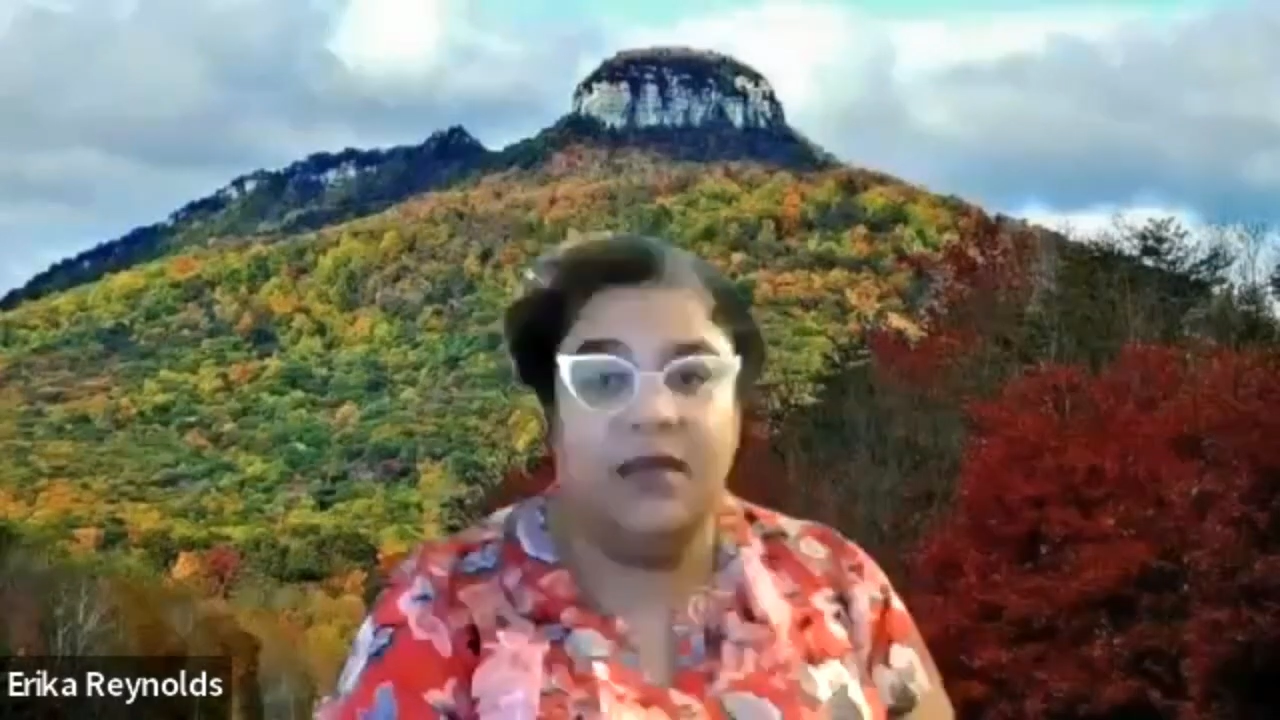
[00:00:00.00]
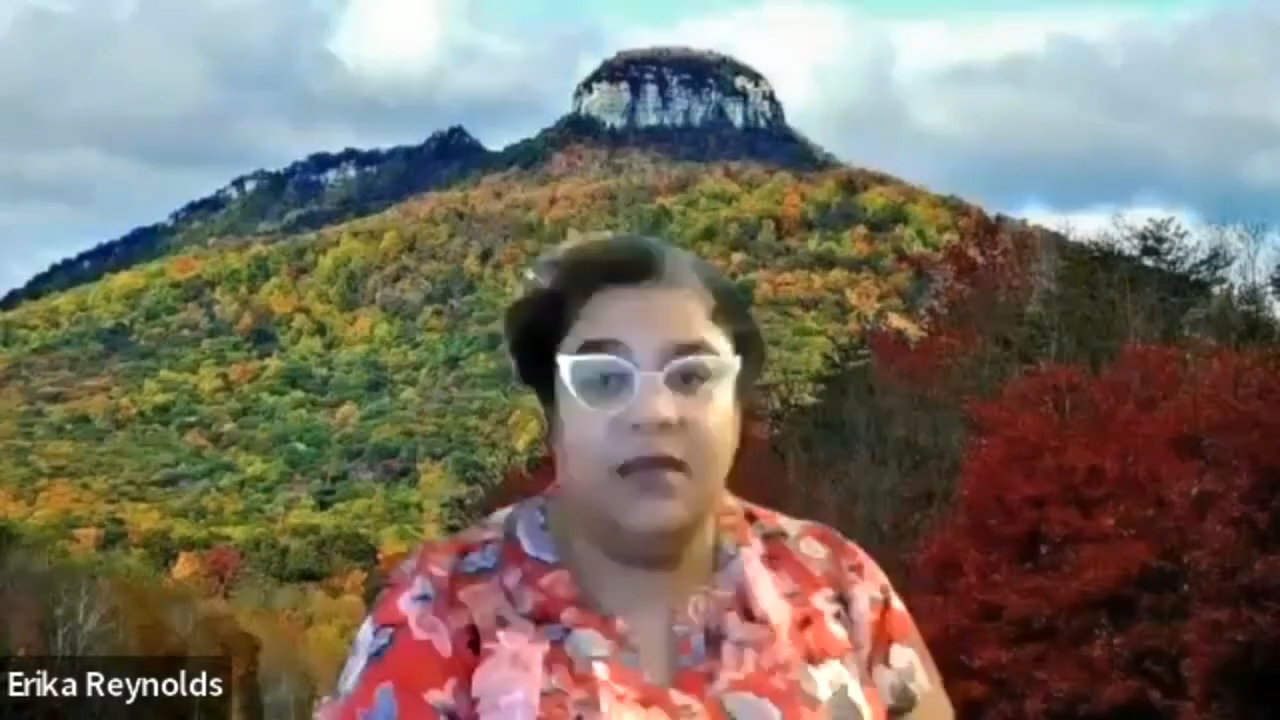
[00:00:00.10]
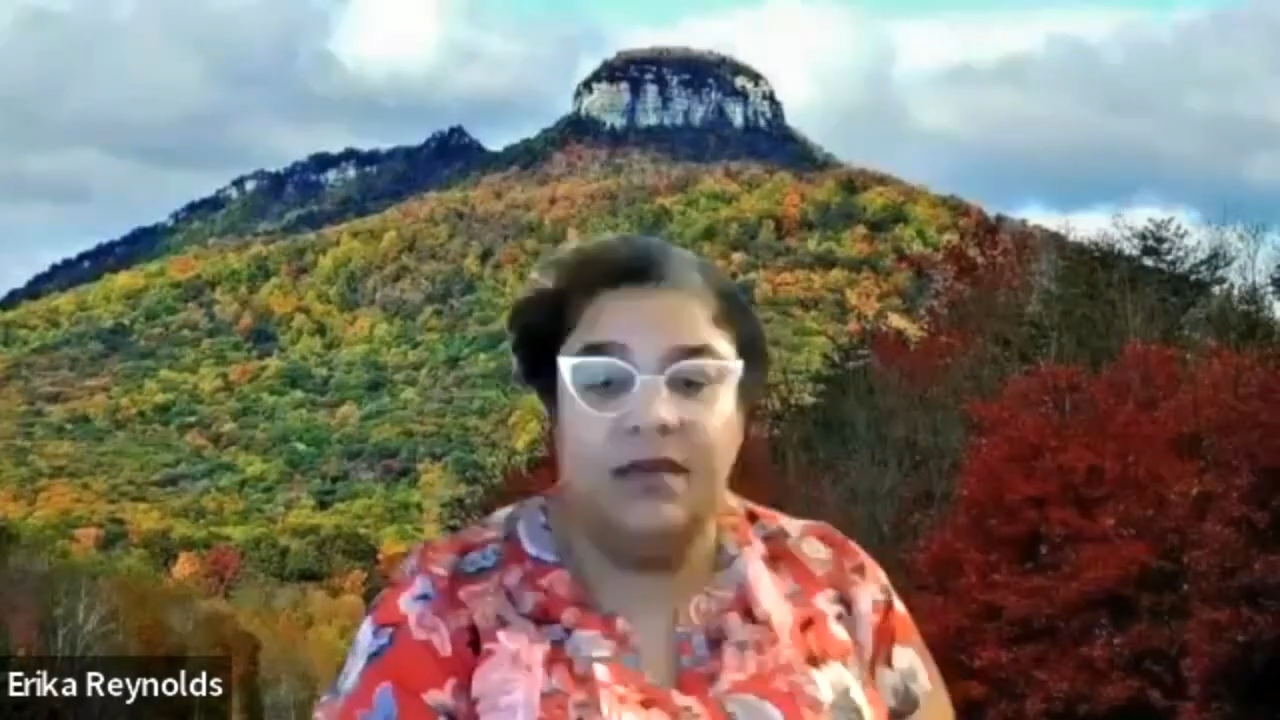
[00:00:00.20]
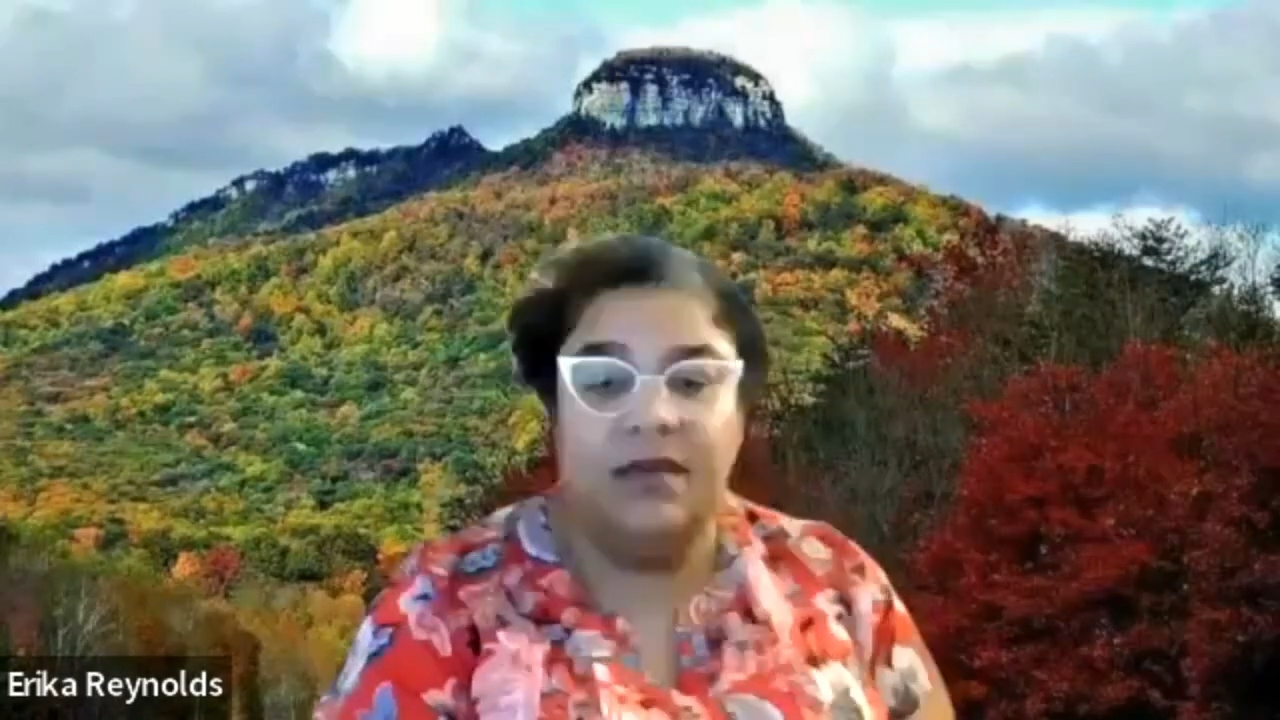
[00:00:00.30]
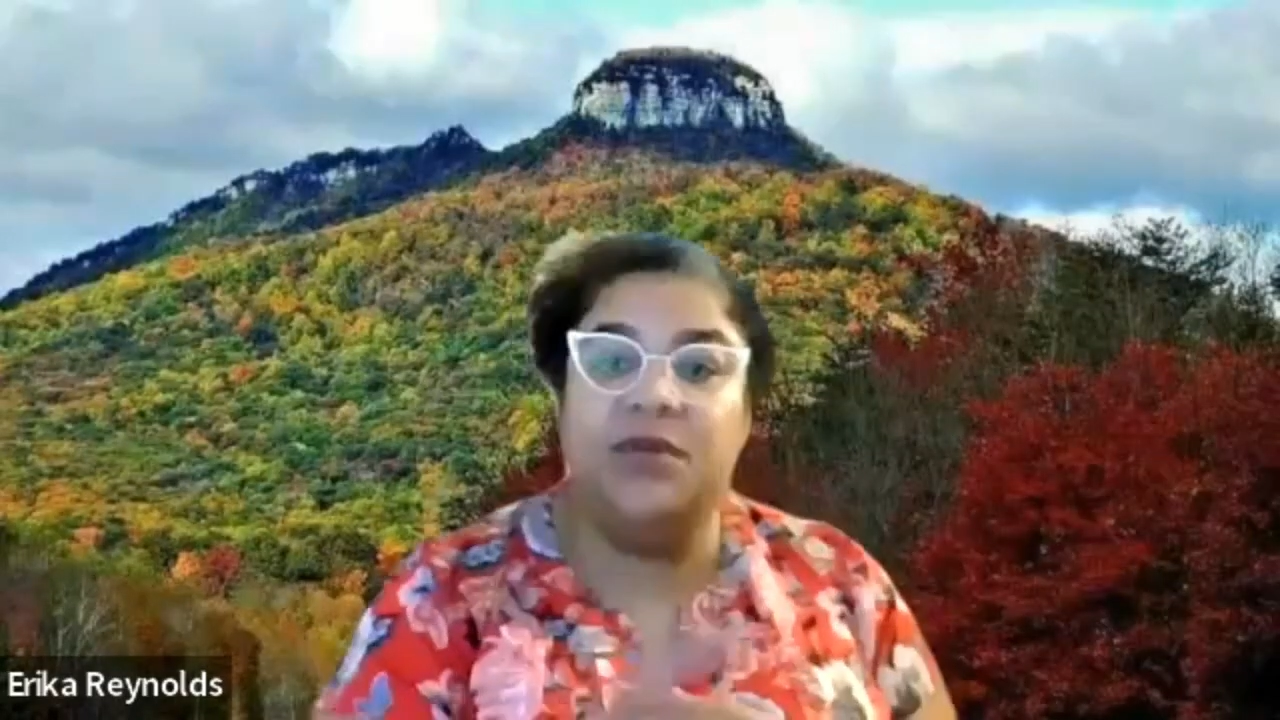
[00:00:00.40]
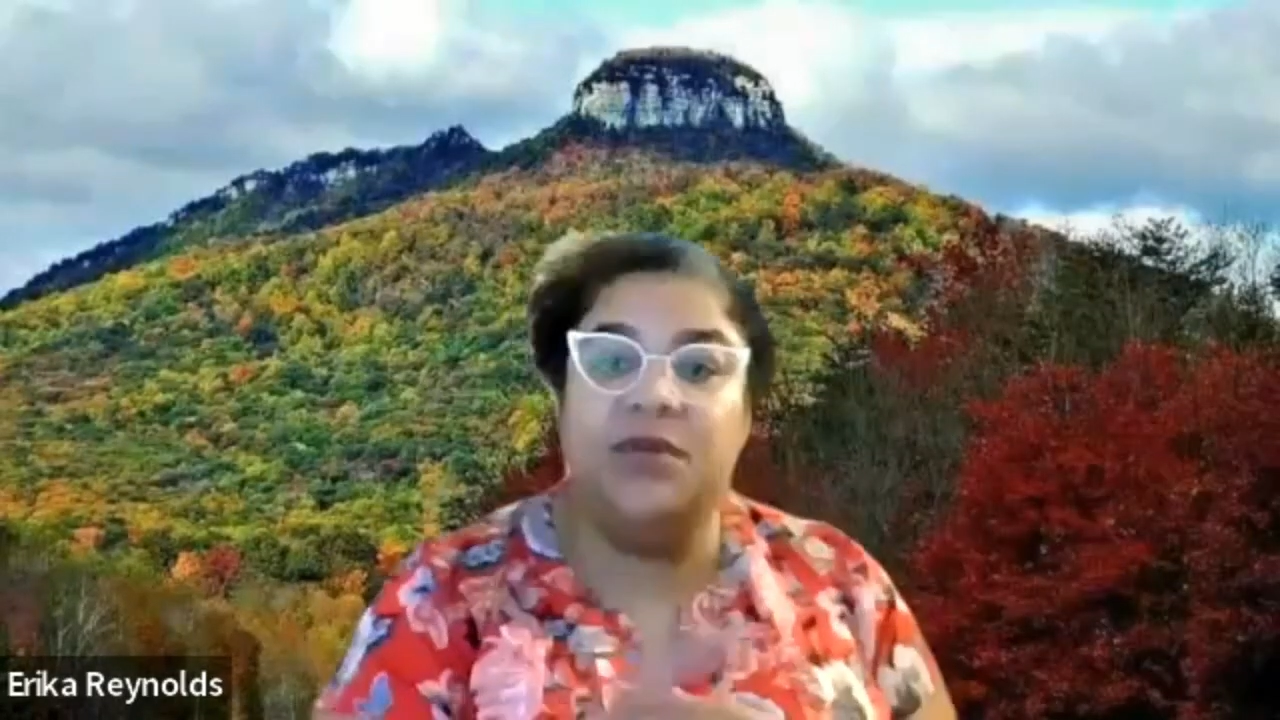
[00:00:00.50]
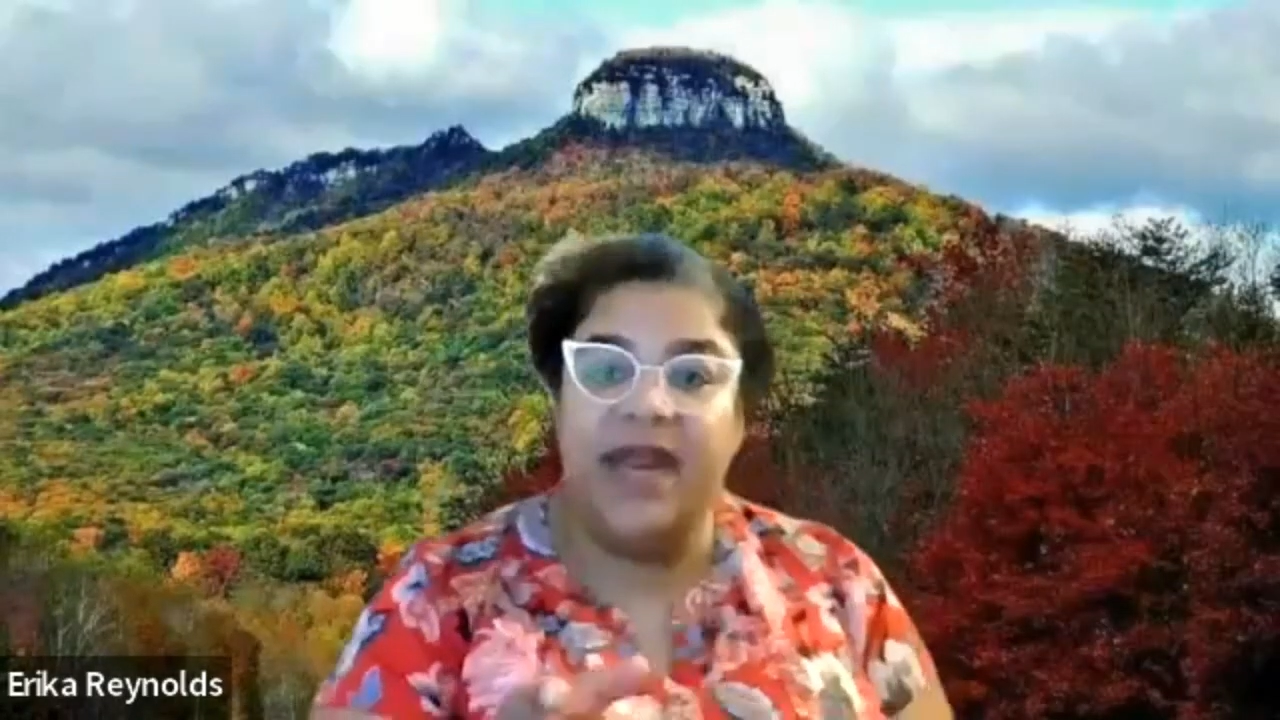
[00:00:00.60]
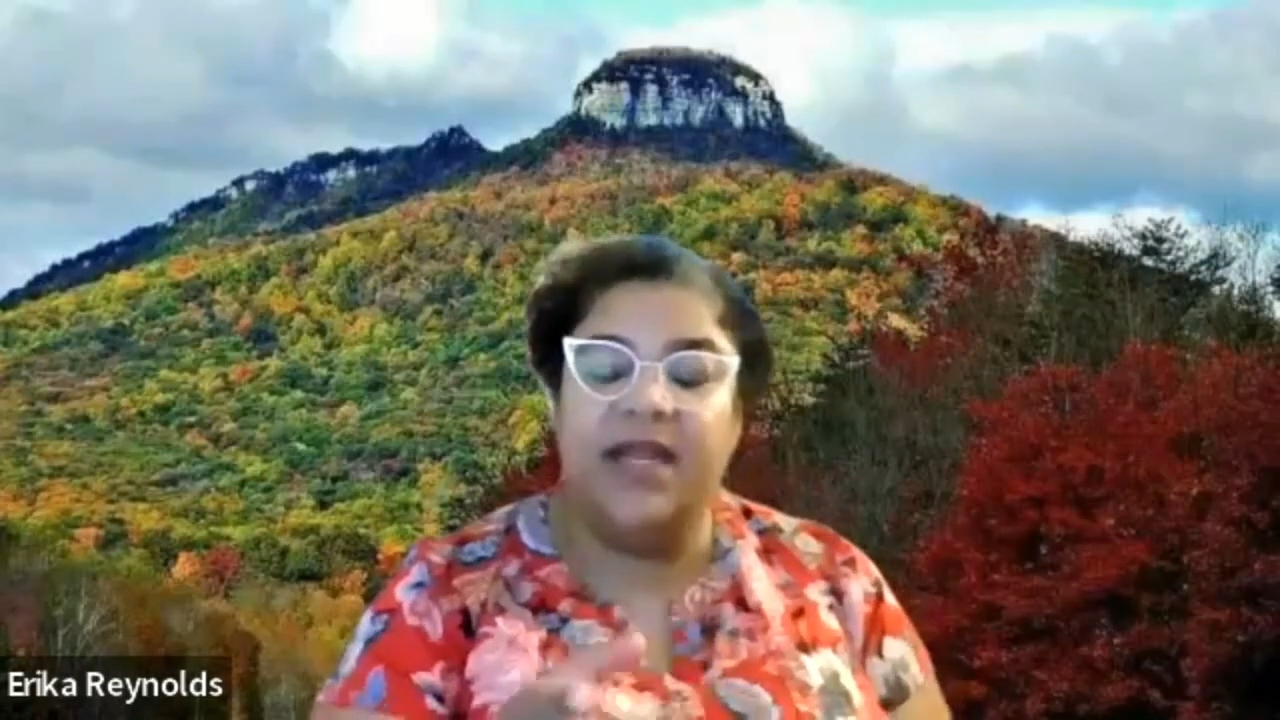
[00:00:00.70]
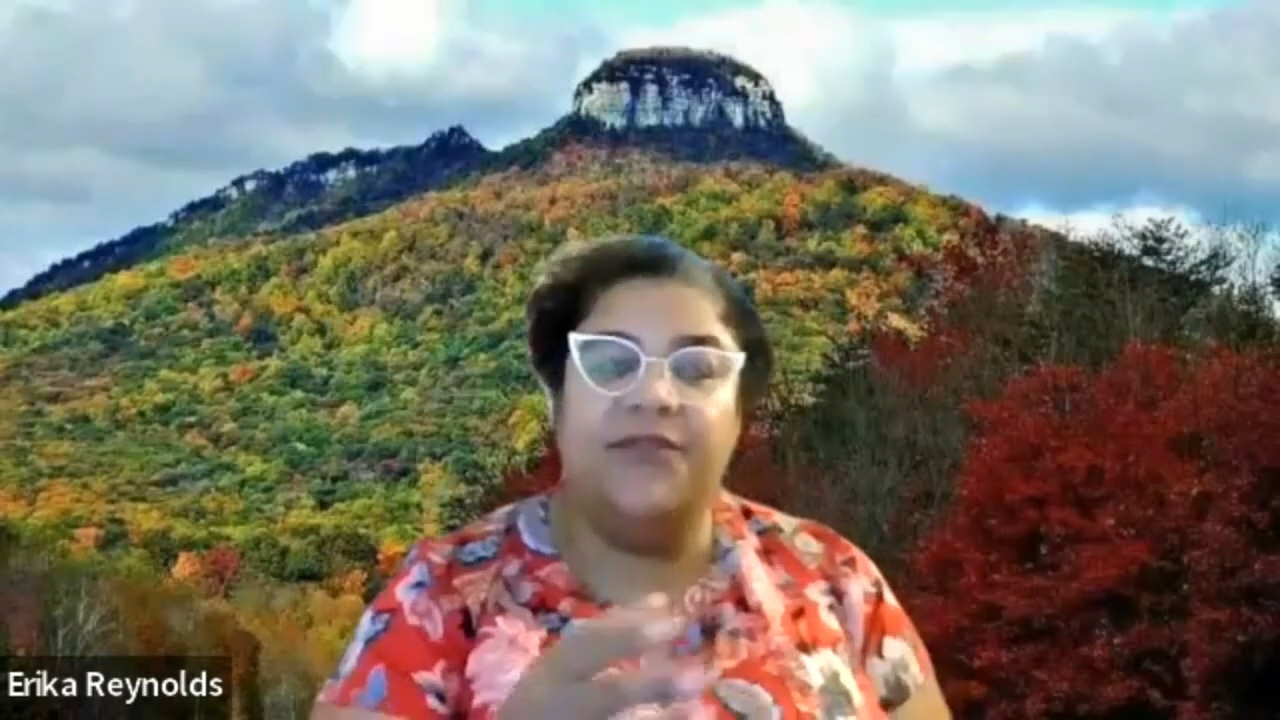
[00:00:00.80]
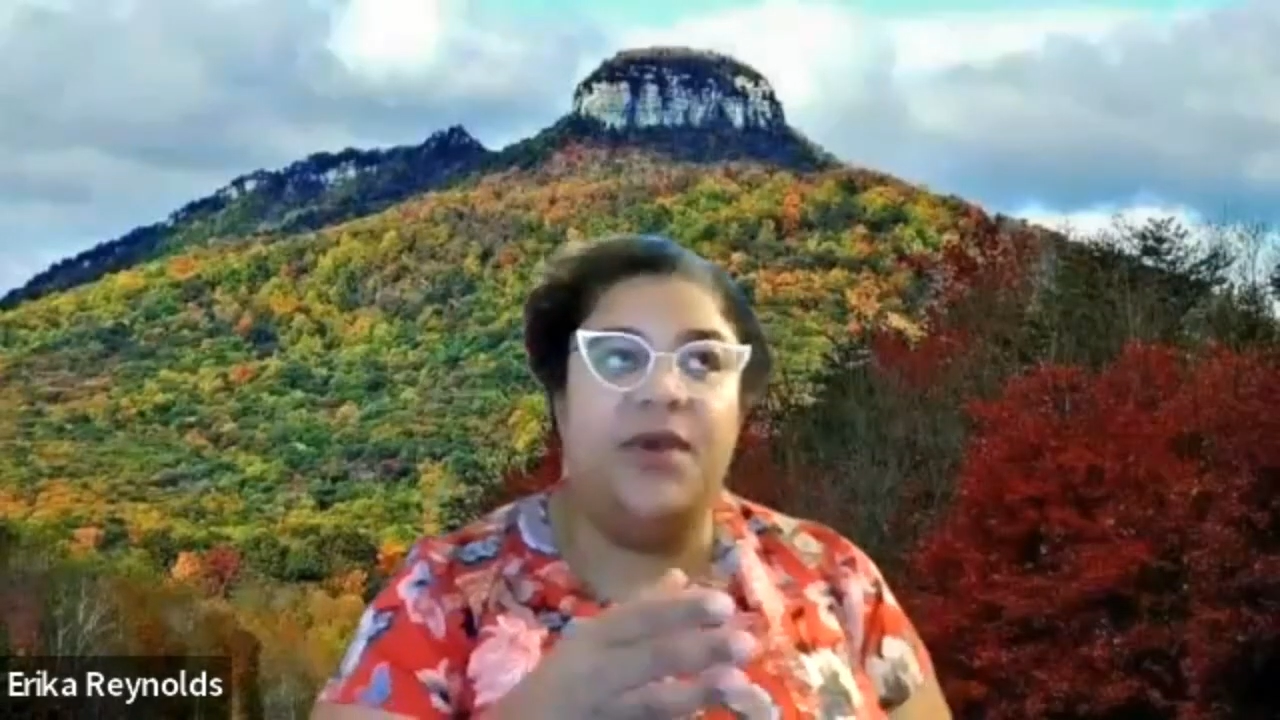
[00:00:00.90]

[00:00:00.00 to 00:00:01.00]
If you look at it,